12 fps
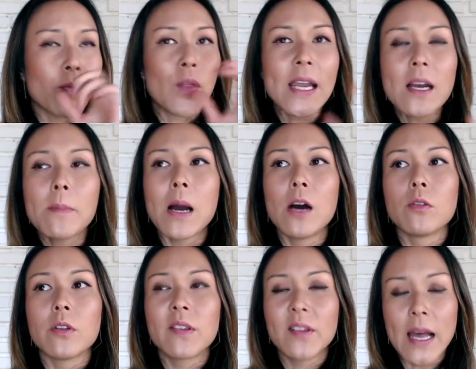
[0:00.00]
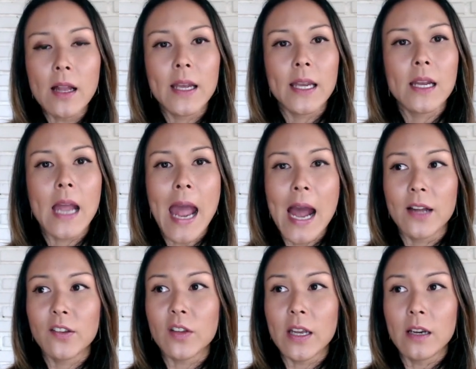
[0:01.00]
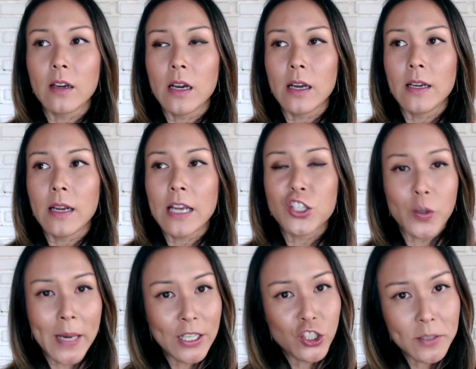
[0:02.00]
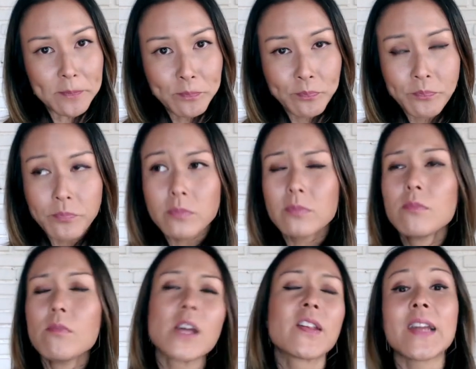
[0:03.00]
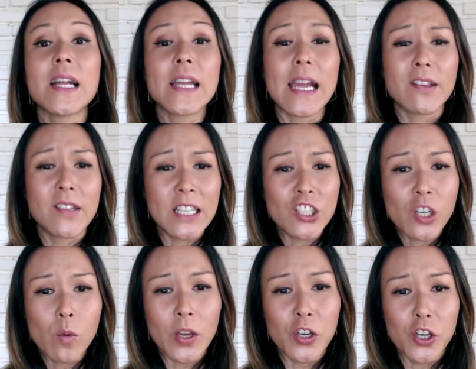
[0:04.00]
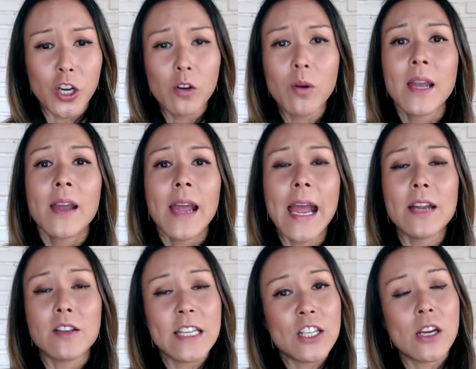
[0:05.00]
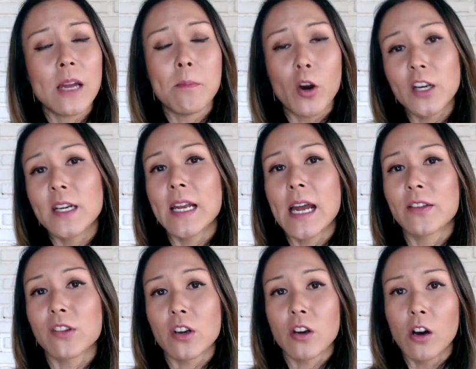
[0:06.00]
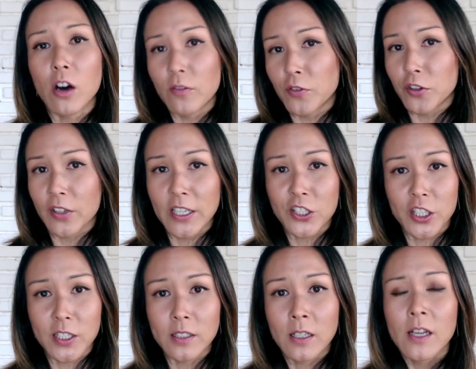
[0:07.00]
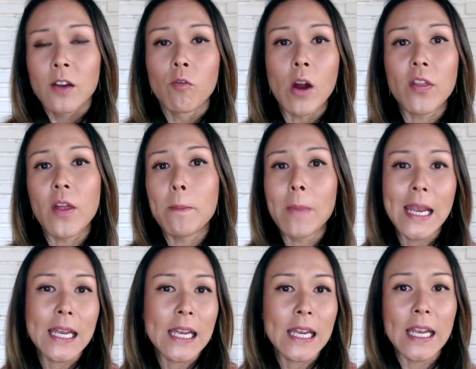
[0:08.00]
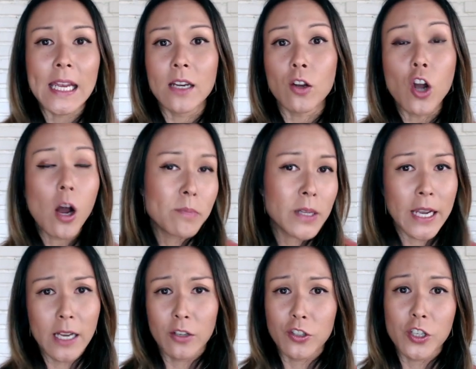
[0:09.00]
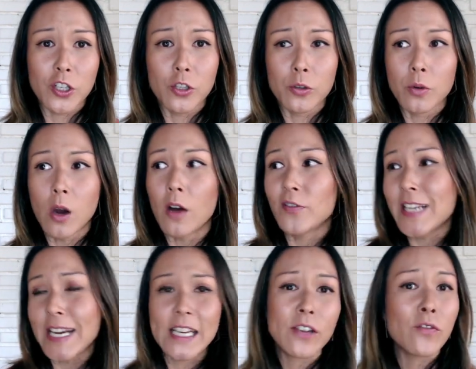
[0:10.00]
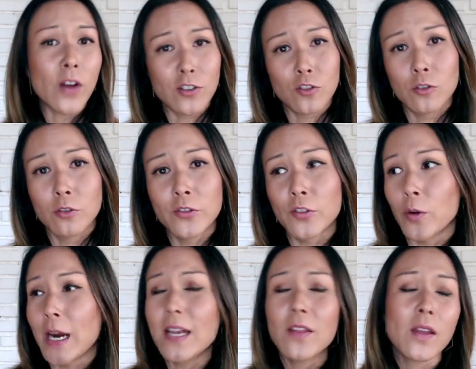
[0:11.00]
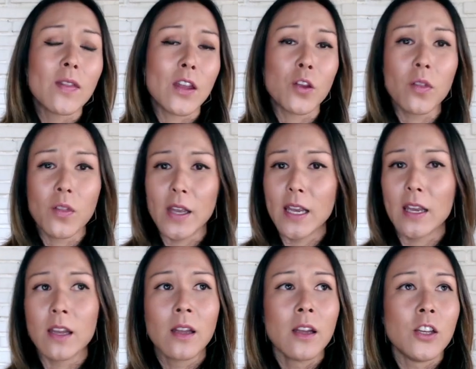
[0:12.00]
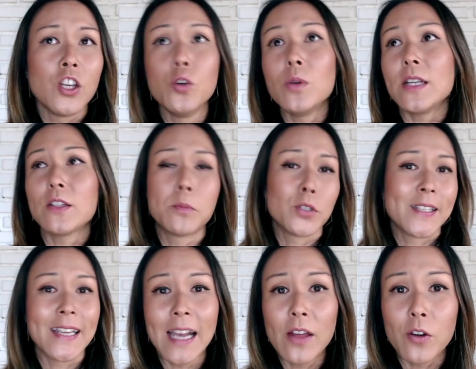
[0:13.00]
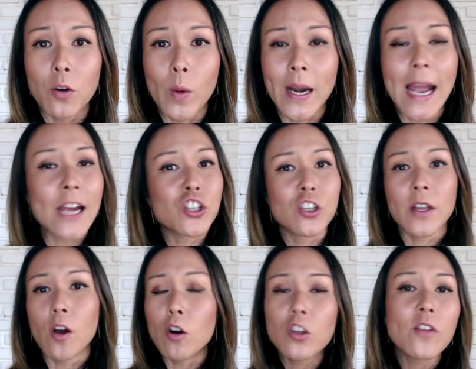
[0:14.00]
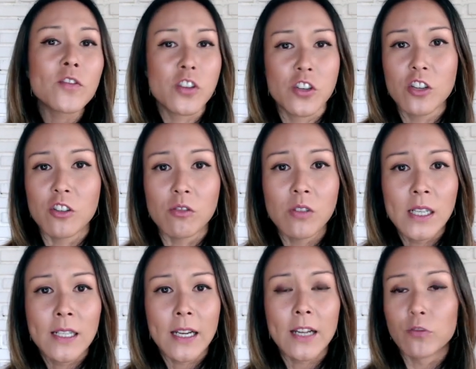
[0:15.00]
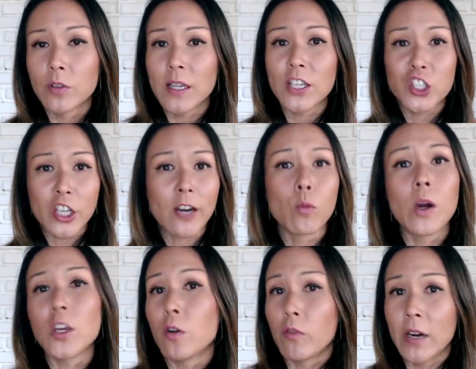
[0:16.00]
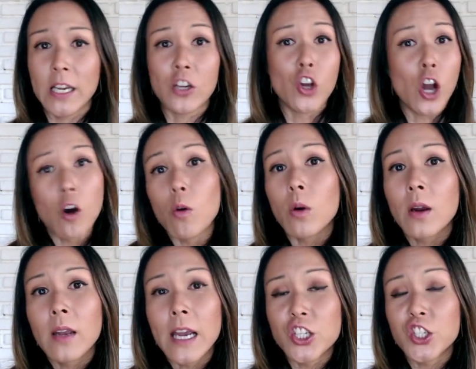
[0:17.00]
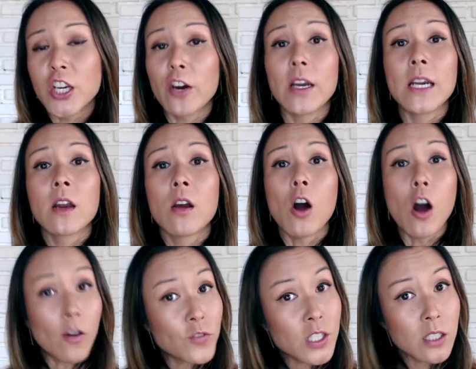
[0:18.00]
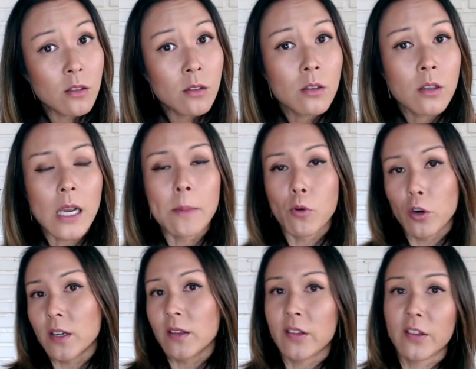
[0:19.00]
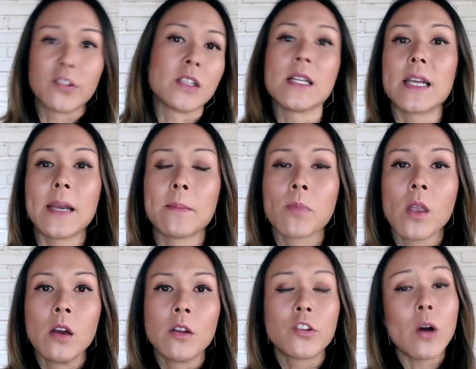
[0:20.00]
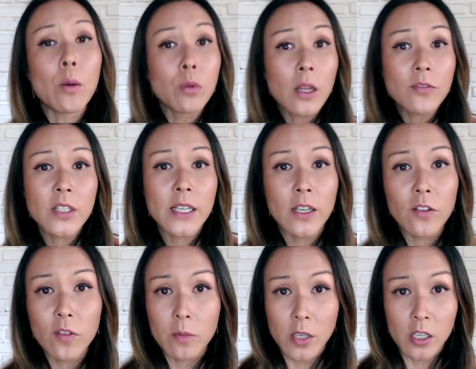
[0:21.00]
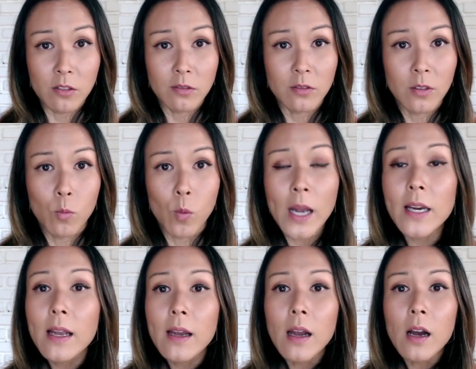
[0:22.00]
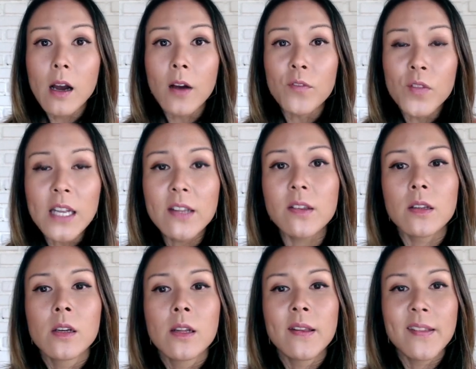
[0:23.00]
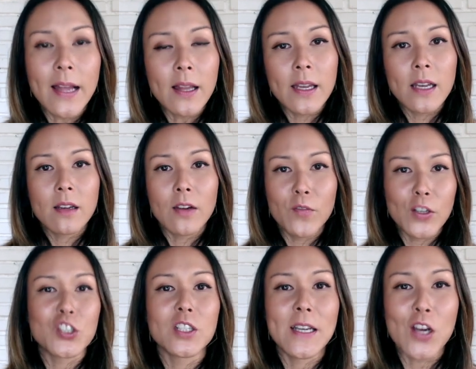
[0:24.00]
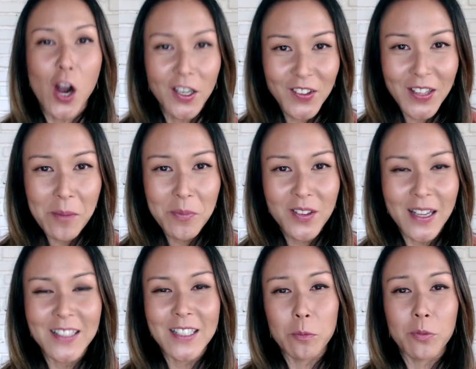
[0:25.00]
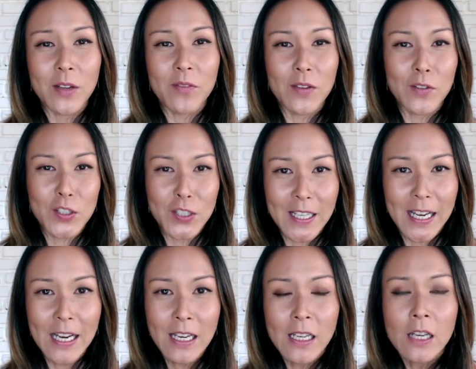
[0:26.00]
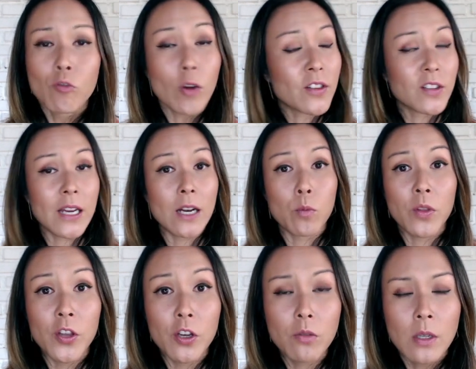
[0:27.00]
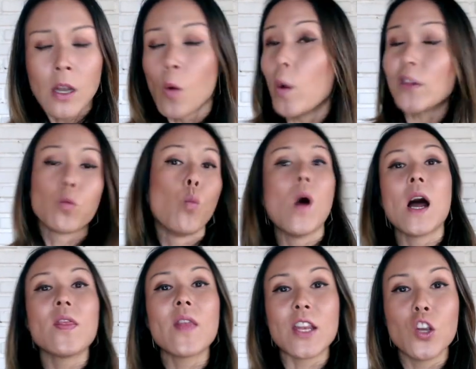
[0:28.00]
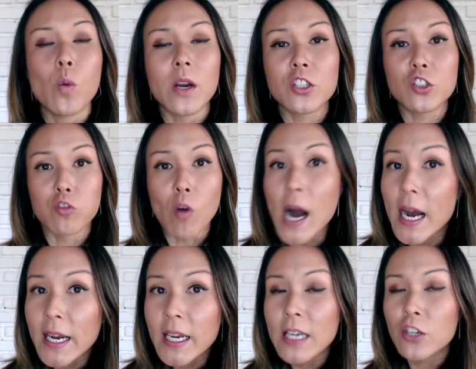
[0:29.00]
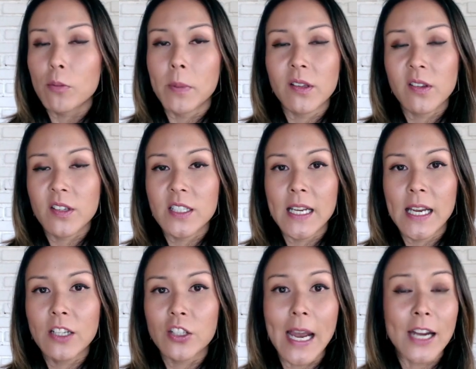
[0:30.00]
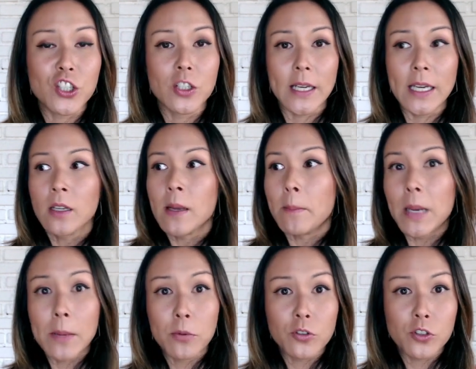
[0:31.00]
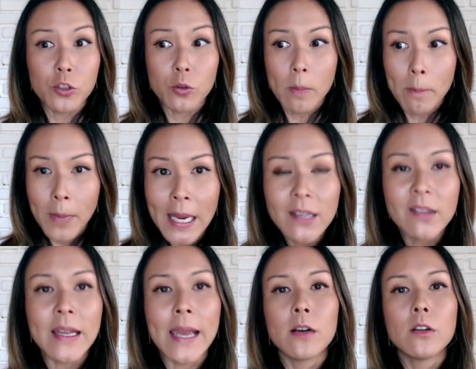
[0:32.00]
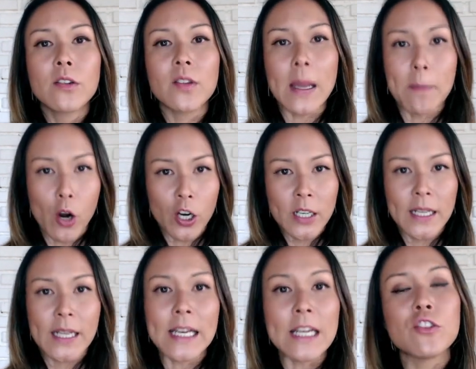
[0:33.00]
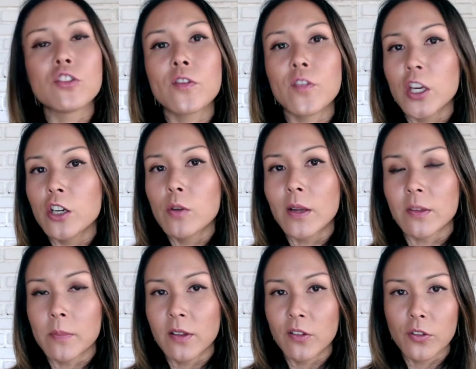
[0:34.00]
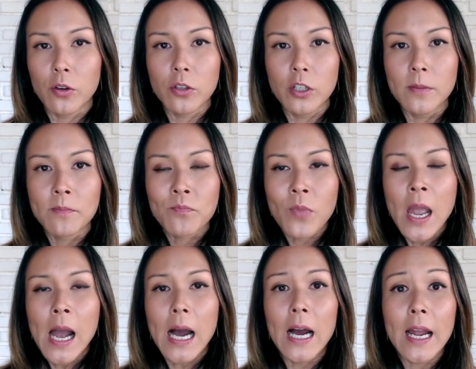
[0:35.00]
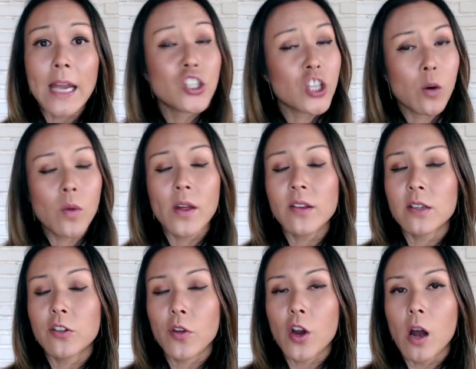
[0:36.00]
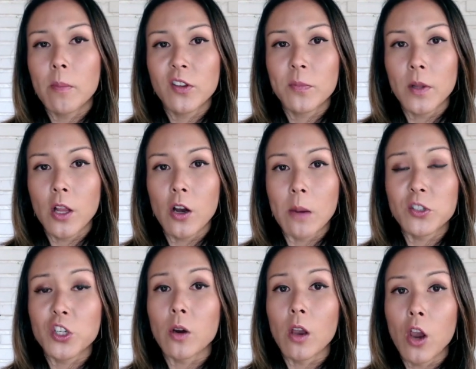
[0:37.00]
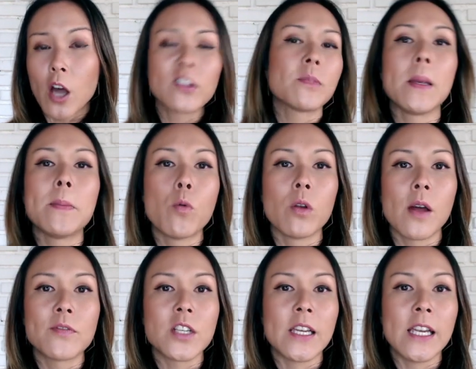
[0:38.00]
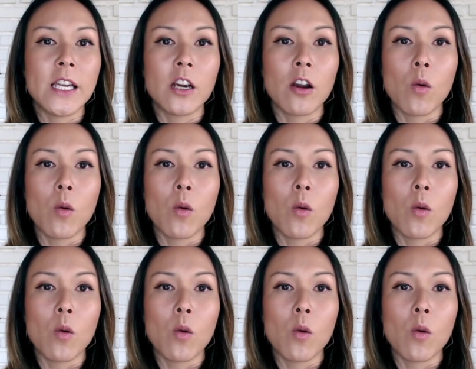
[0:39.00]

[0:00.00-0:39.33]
think about selling as an, uh, an education selling as teaching what you know and teach and marketing as a conversation rather than making it complicated to you of techie funnels or anything that you think you need to put together when actually all you have to do is really share what you already know and share it often and more consistently so i would love to hear from you what of these selling efficiently concepts and tips I've given today resonated with you? What's one that you want to try in your business today to actually be able to make sales and marketing easier for you as a business owner? Uh, and share with us under the comments below. I'm sure lots of people would love to hear